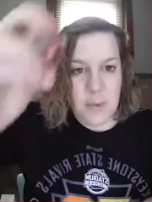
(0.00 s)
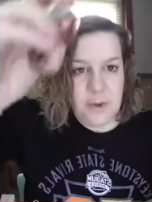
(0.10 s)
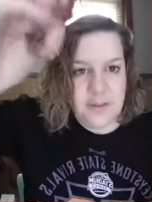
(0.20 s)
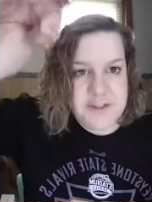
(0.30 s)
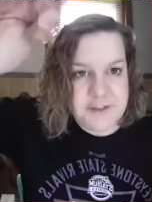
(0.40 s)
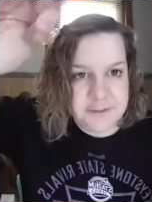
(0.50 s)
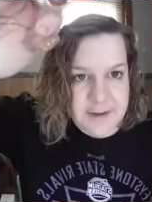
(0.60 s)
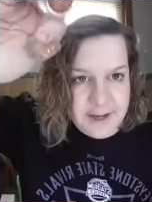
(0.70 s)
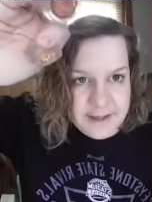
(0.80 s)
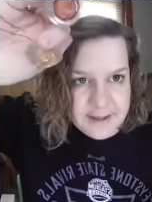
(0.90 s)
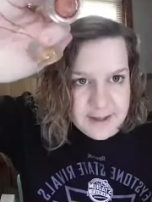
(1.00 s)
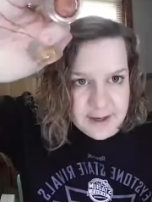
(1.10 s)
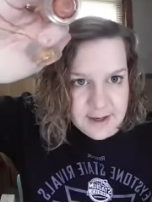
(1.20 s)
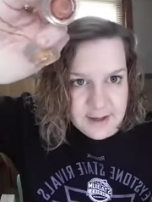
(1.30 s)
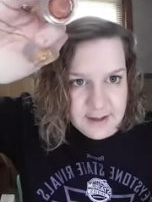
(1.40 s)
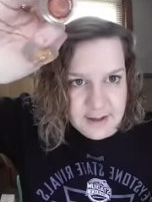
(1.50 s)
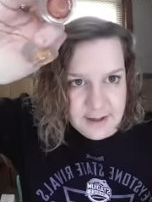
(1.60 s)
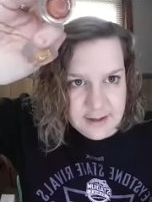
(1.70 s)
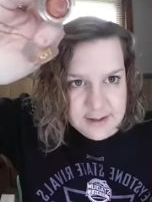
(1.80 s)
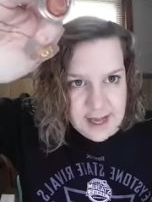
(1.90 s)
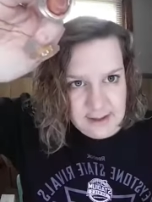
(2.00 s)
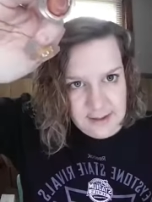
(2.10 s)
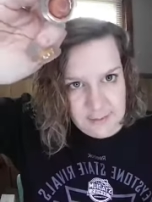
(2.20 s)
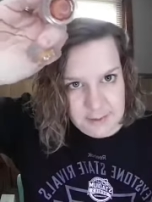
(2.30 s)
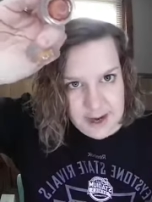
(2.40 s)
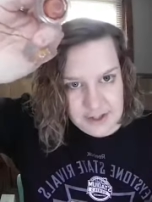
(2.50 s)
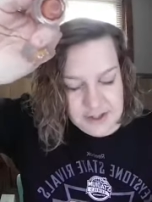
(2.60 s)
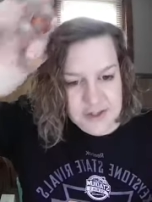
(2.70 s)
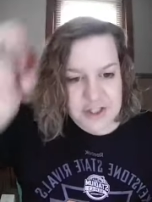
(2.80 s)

with Defiant here to add a little bit extra